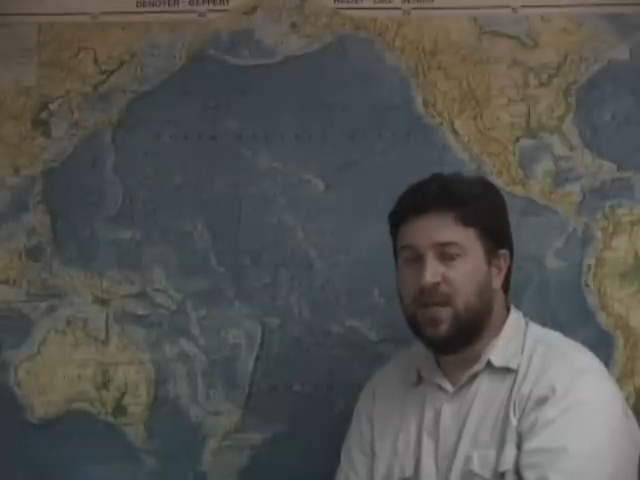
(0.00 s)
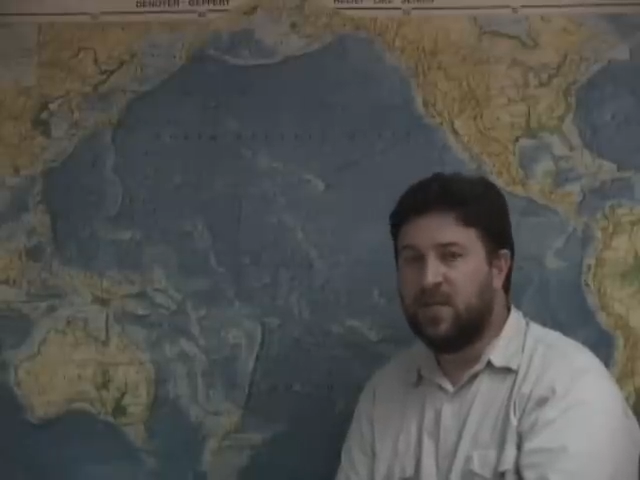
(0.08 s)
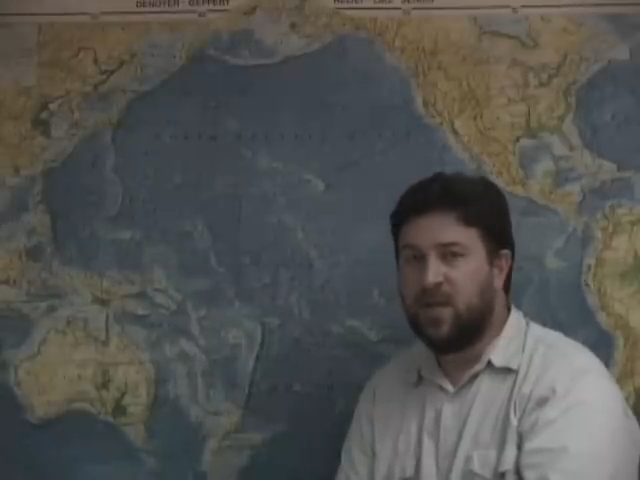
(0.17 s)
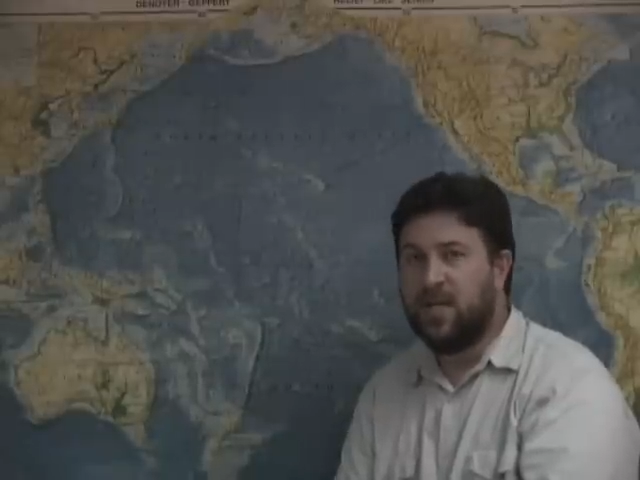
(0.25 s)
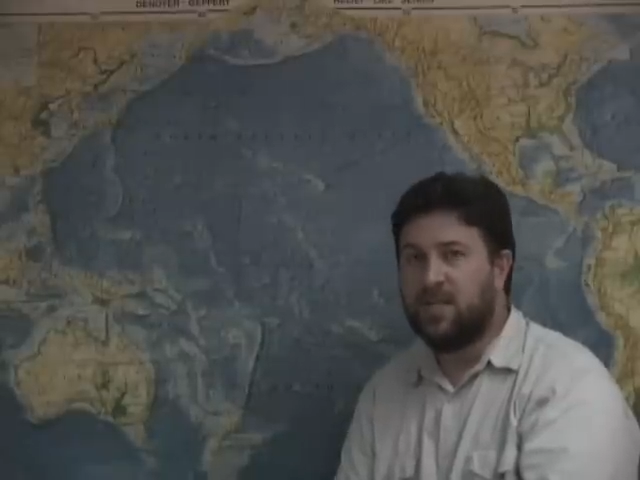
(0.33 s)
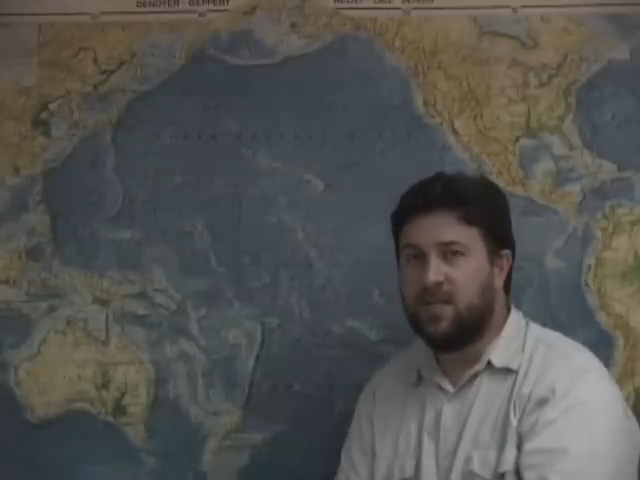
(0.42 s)
get a
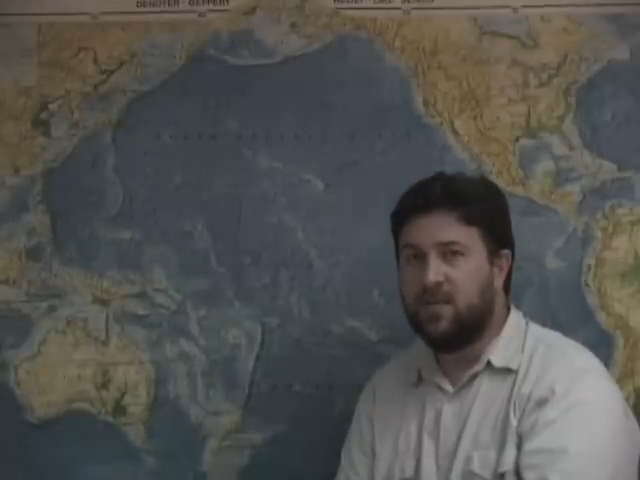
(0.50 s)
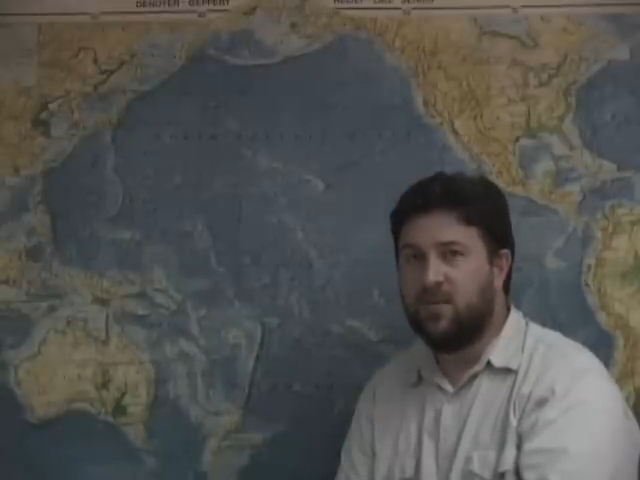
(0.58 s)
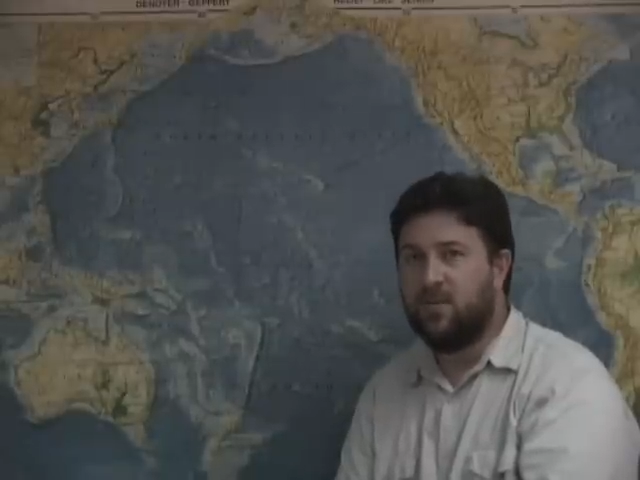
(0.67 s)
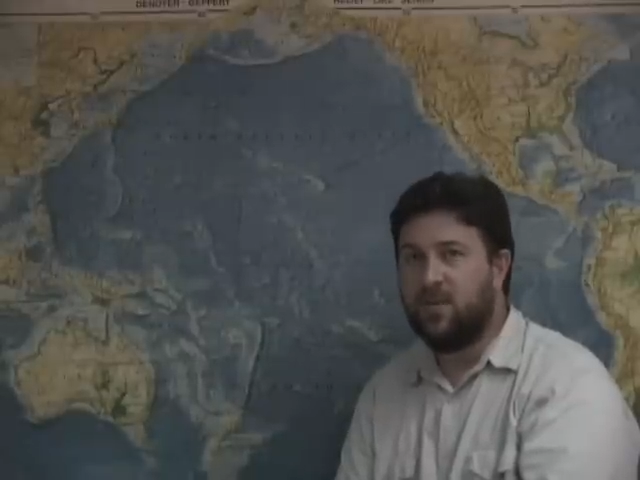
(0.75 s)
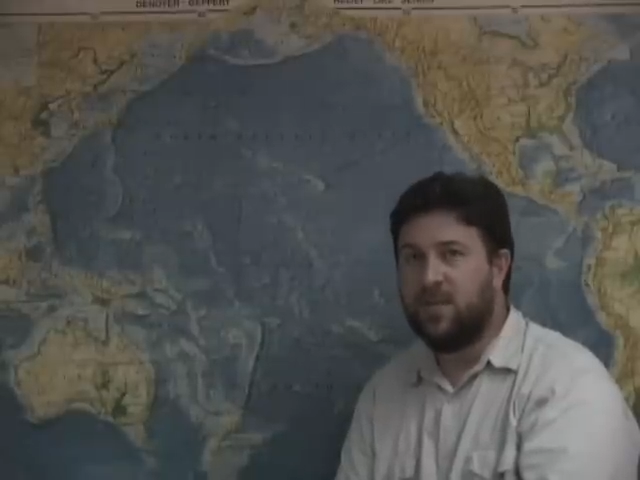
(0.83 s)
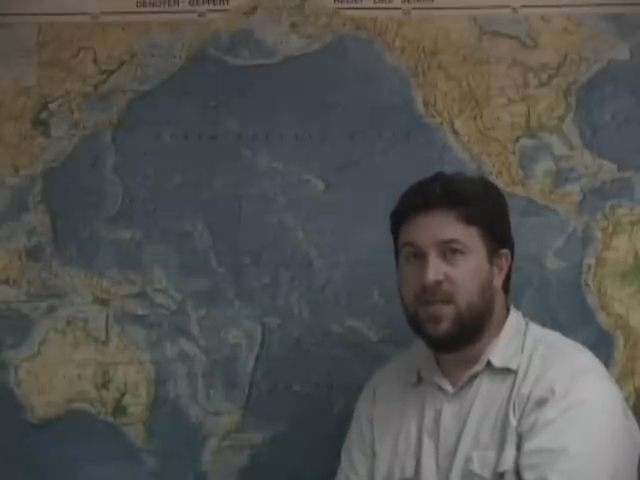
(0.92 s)
chance
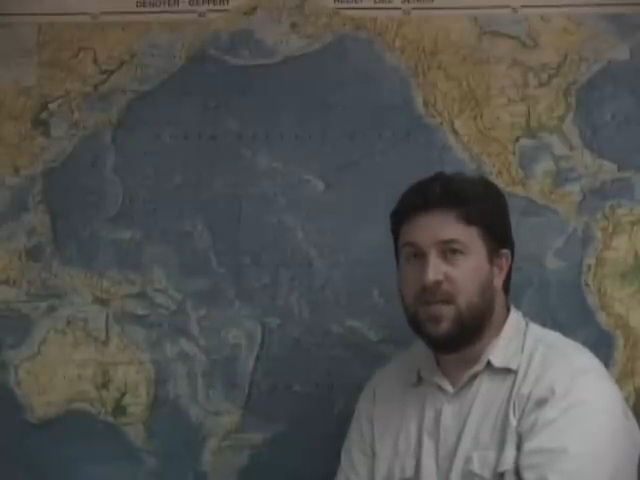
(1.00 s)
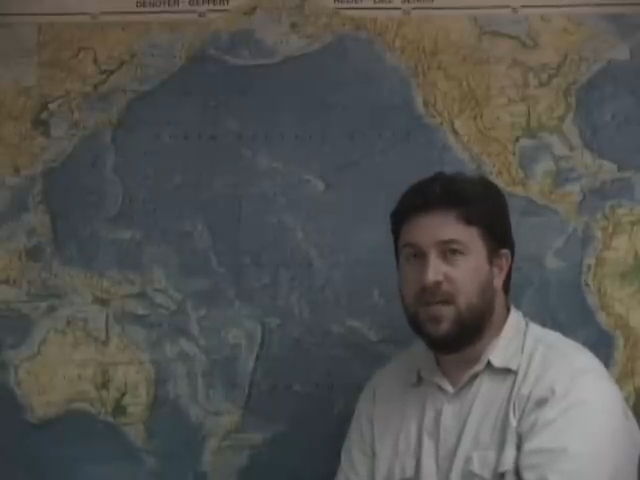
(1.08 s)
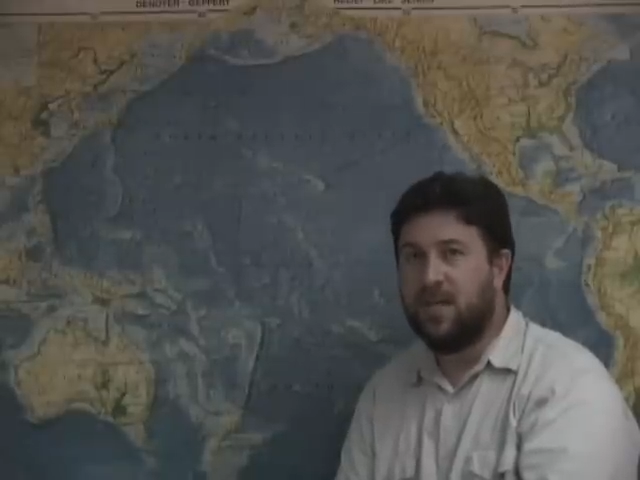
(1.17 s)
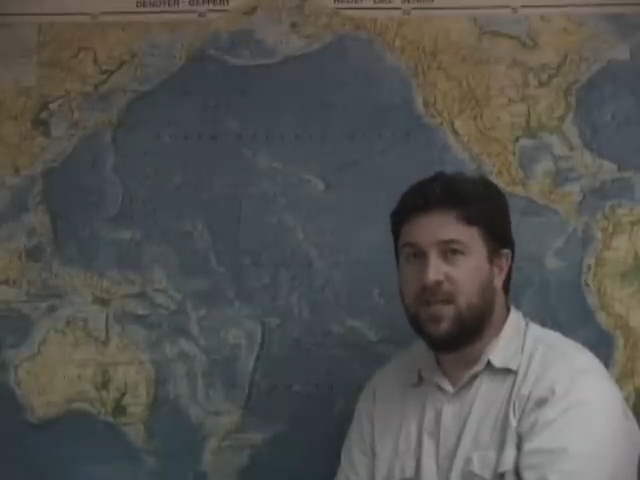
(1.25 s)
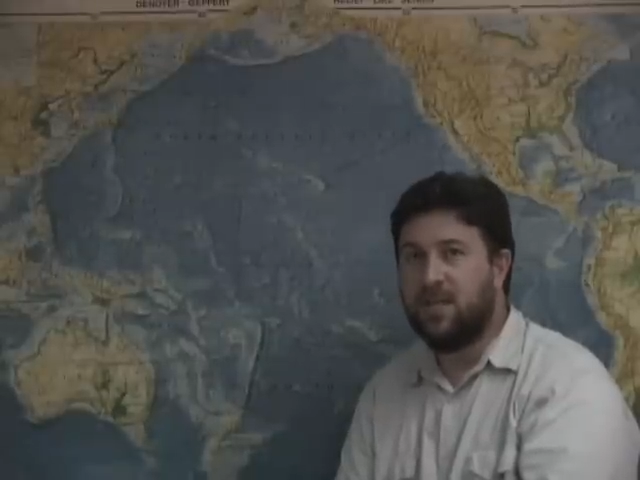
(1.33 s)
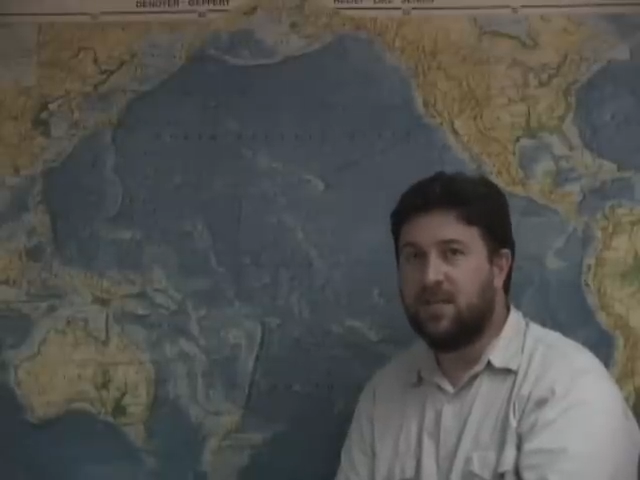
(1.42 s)
to see
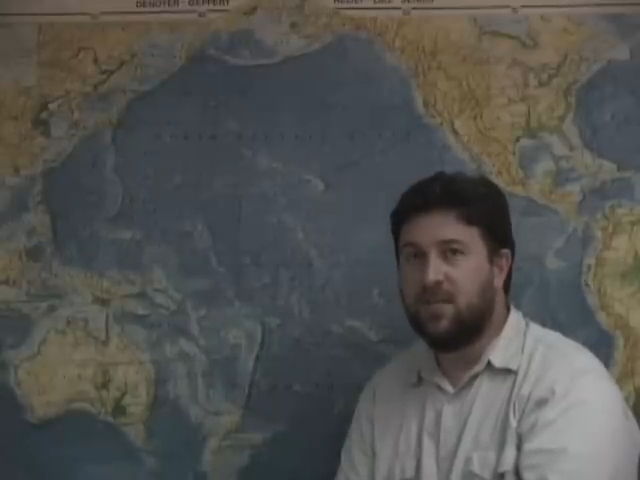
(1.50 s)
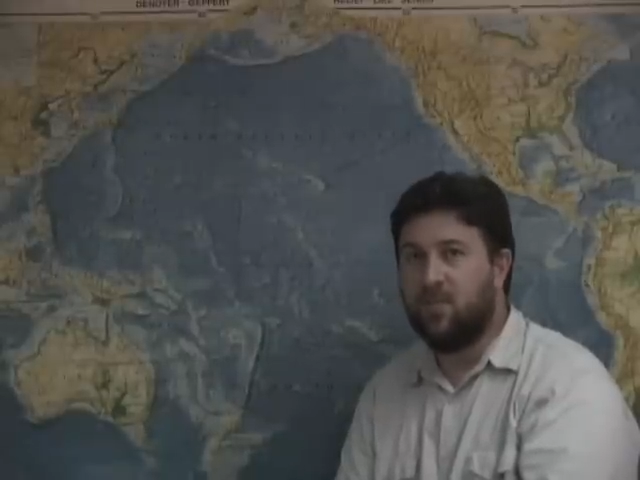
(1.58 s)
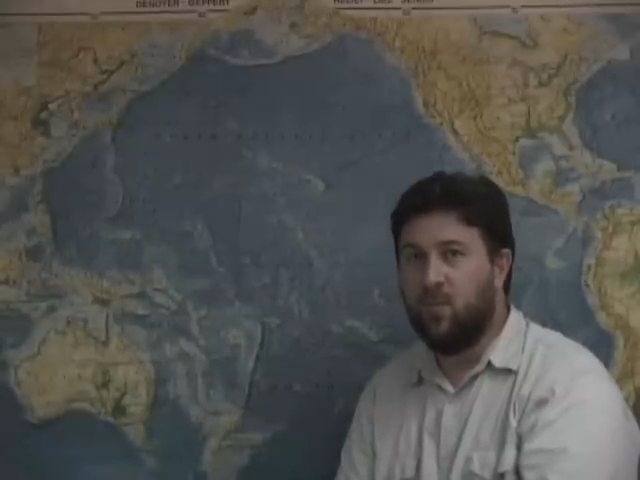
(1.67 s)
his